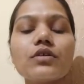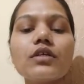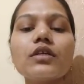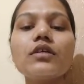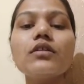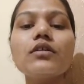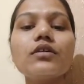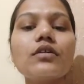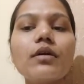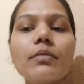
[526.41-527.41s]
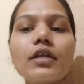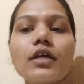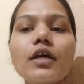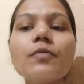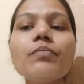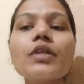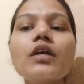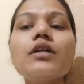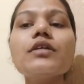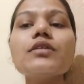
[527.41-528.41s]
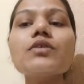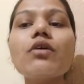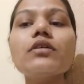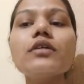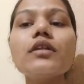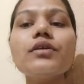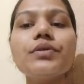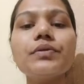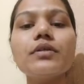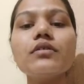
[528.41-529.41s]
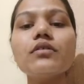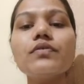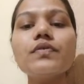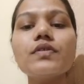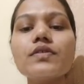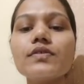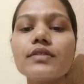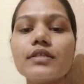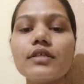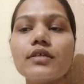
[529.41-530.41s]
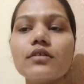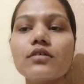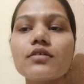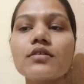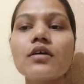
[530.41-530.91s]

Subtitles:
in the America, it is quarterly during the first 3 years,